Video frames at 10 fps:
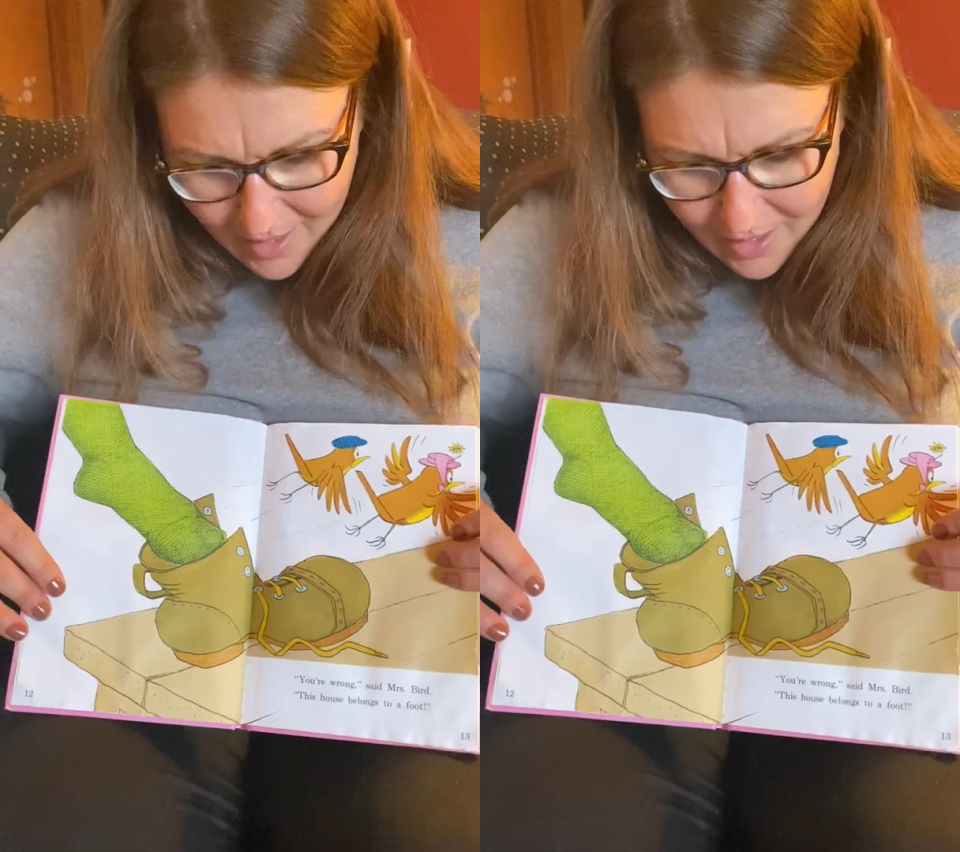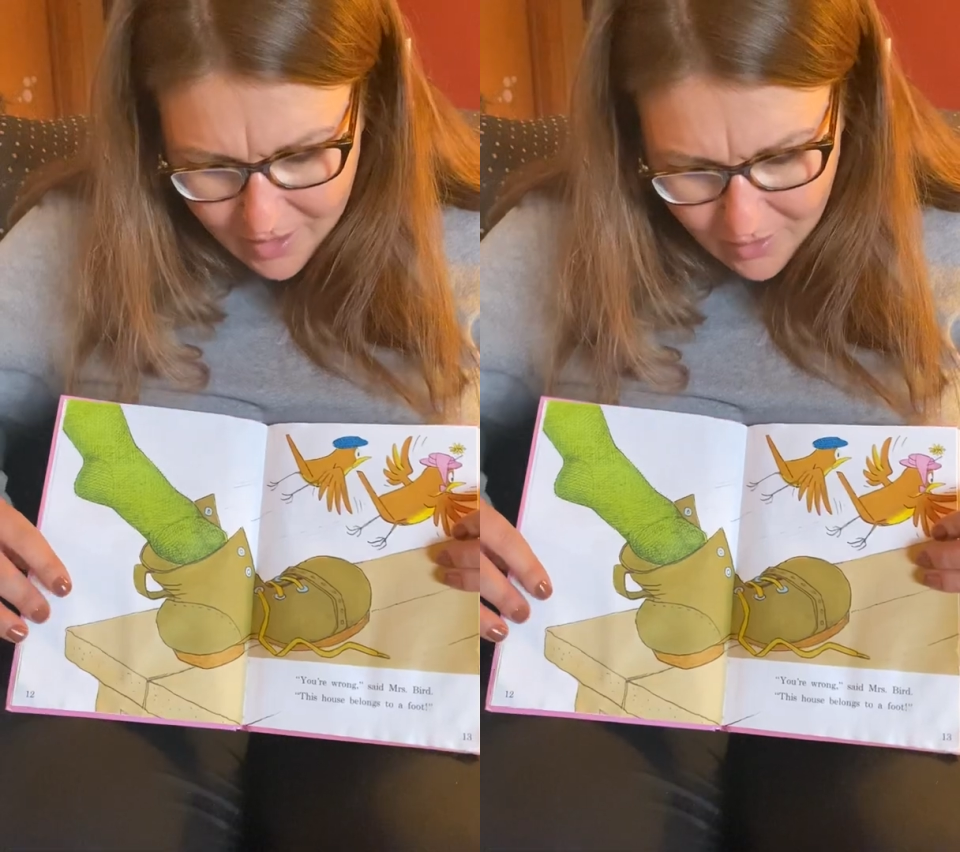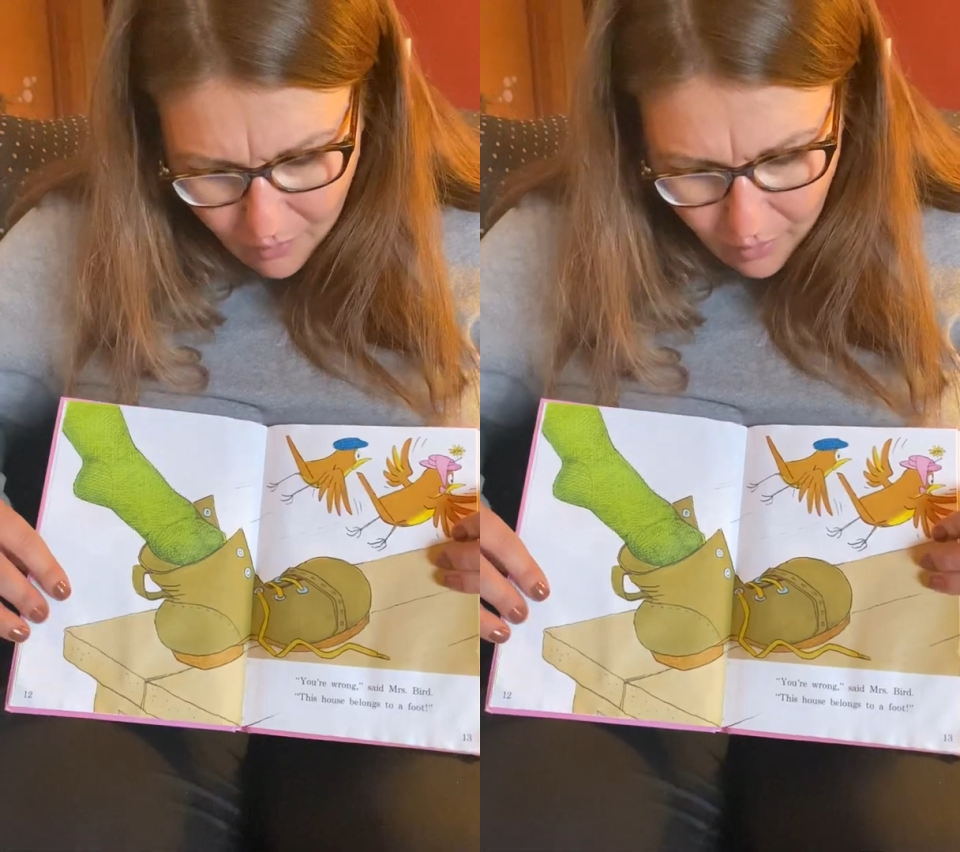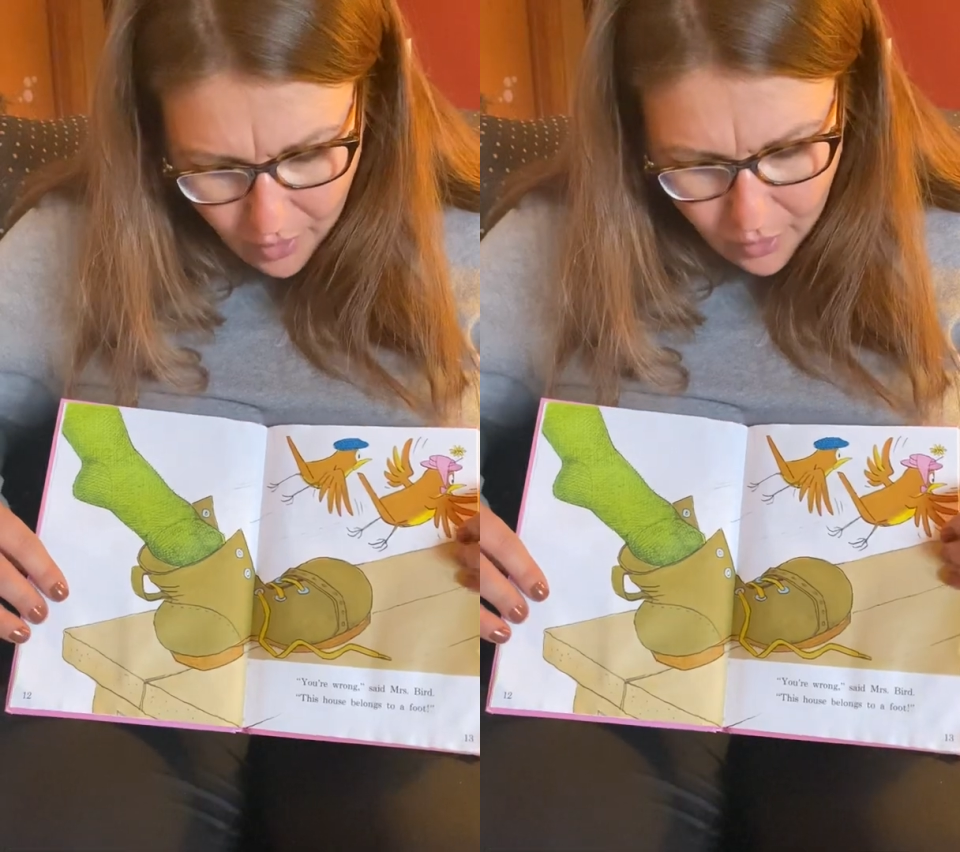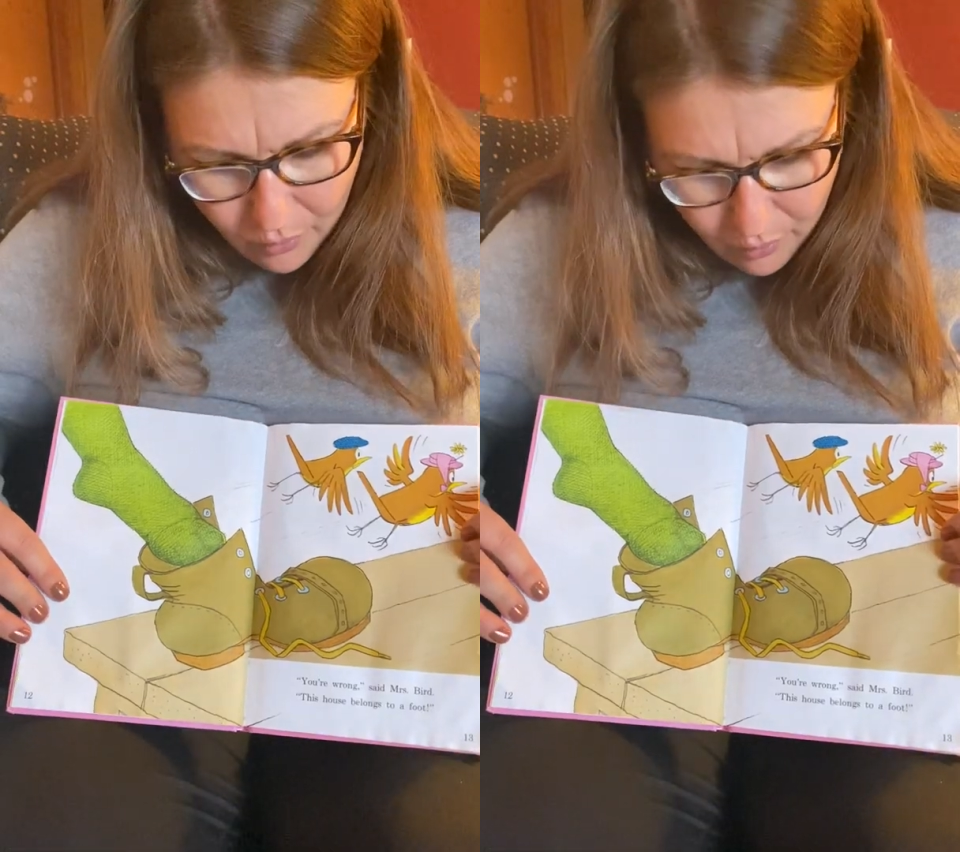
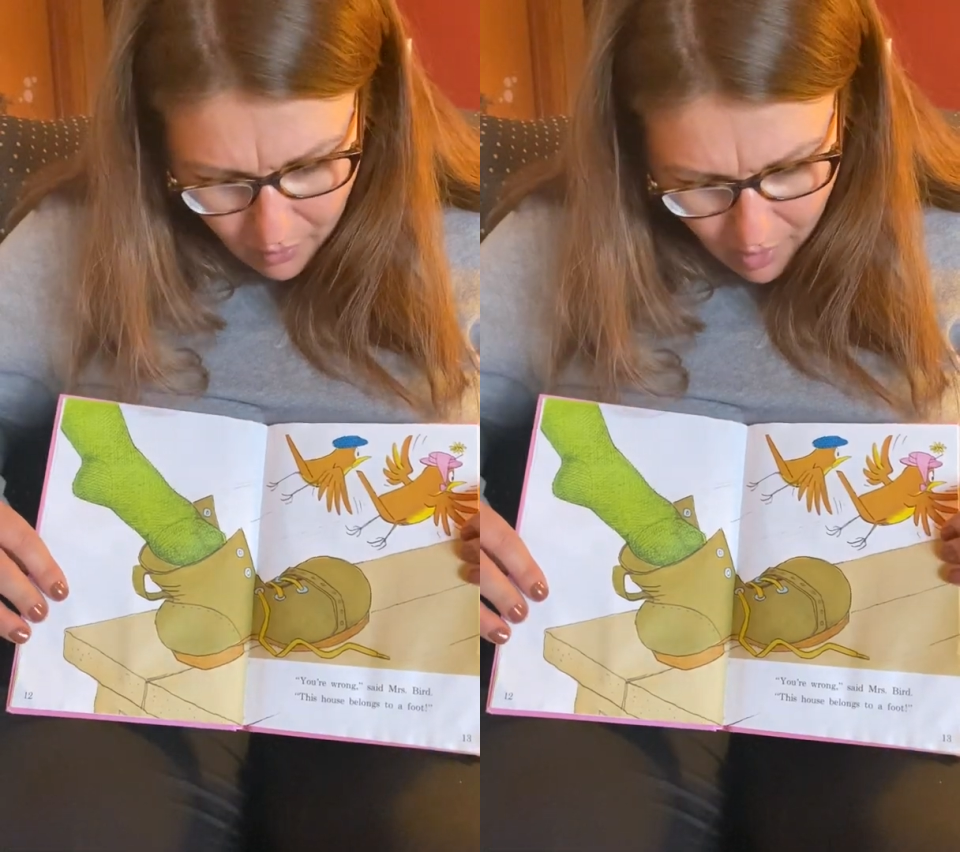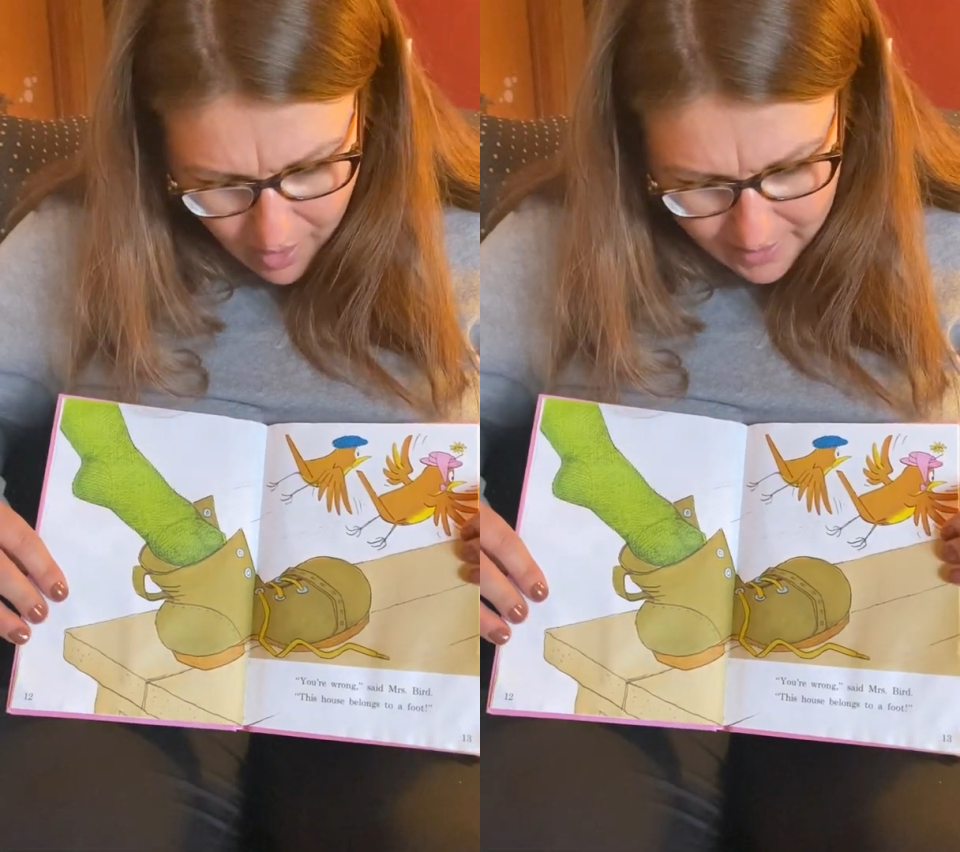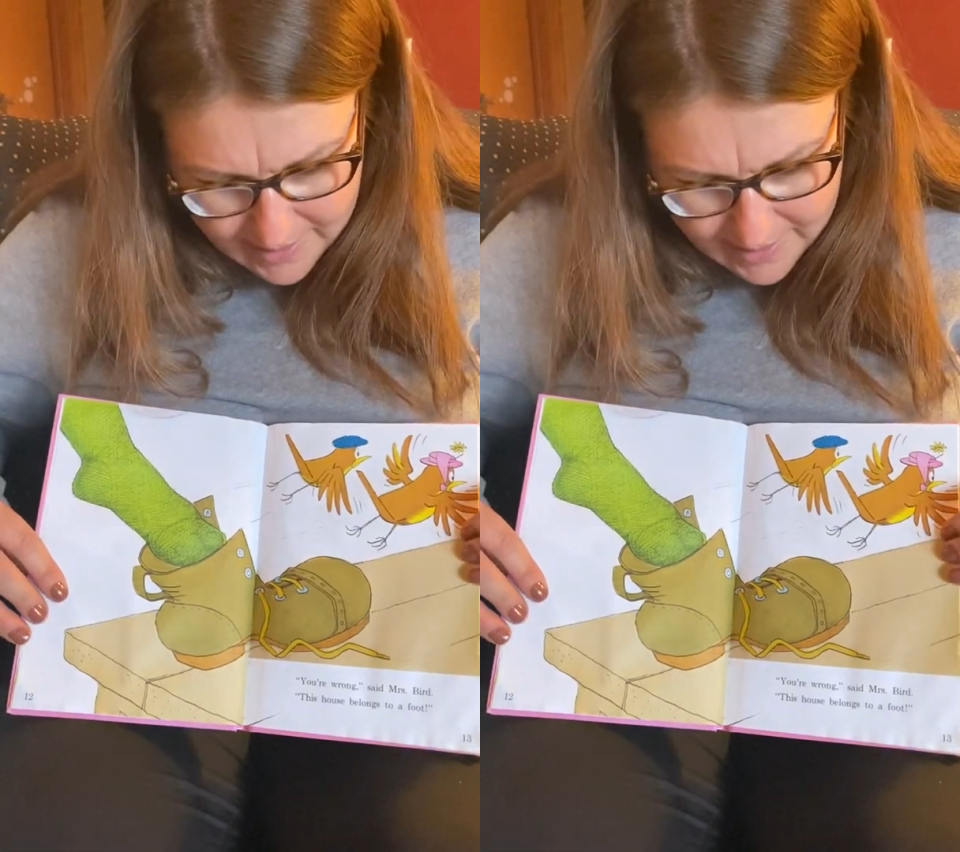You're wrong,